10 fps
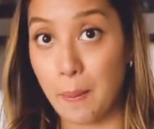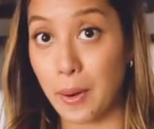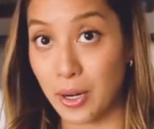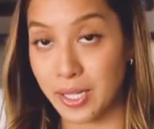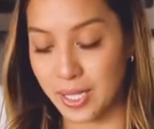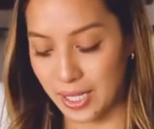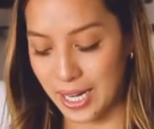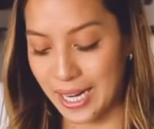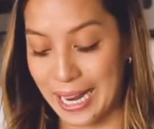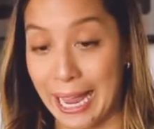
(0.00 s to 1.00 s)

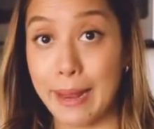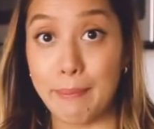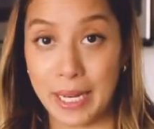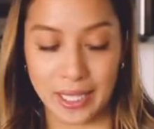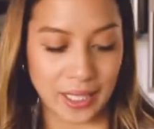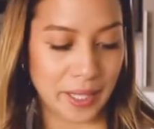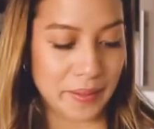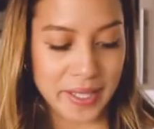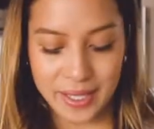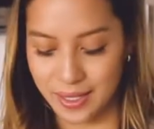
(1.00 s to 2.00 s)
parsley, and mint
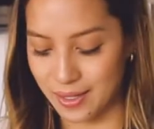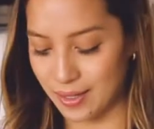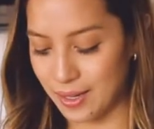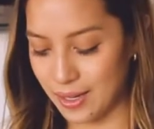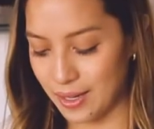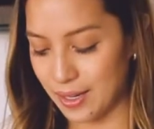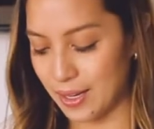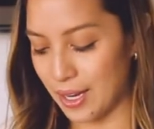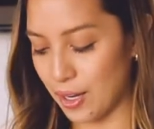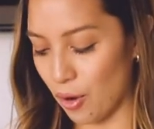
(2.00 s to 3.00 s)
leaves.
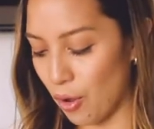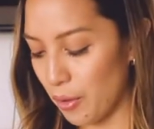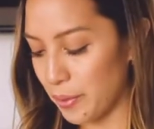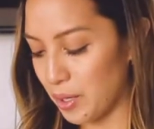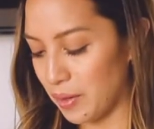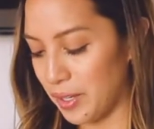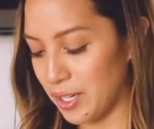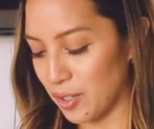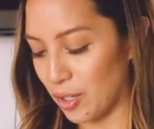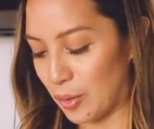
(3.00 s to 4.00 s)
And all 3 of
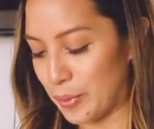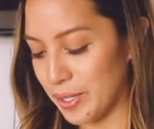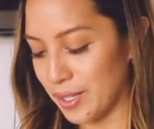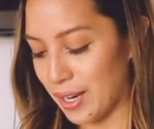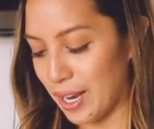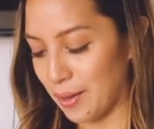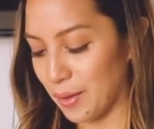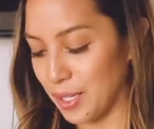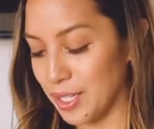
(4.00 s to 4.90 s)
these herbs have a